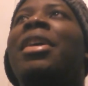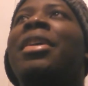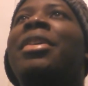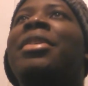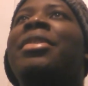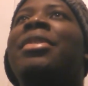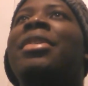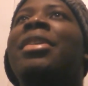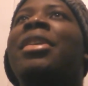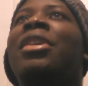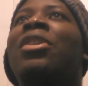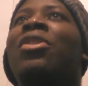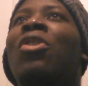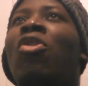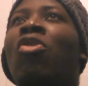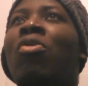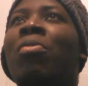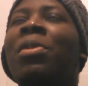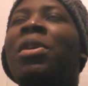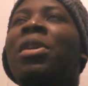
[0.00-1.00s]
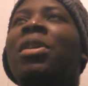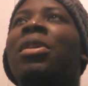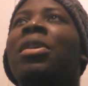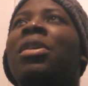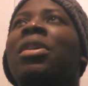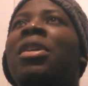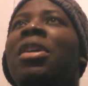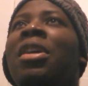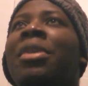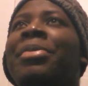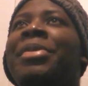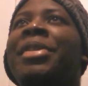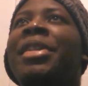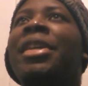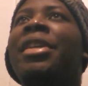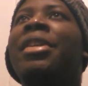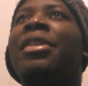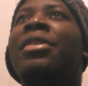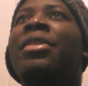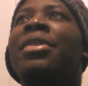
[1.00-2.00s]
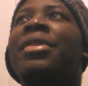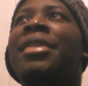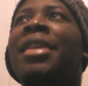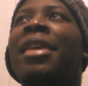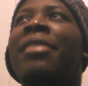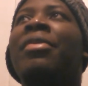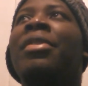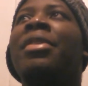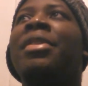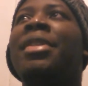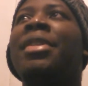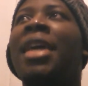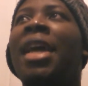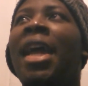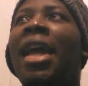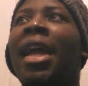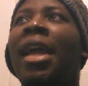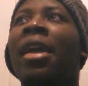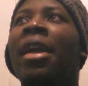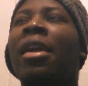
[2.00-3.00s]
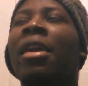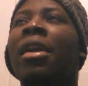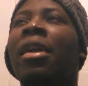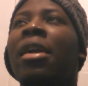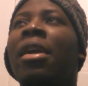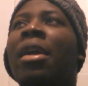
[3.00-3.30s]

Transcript: is Ikoma comes in to save the day.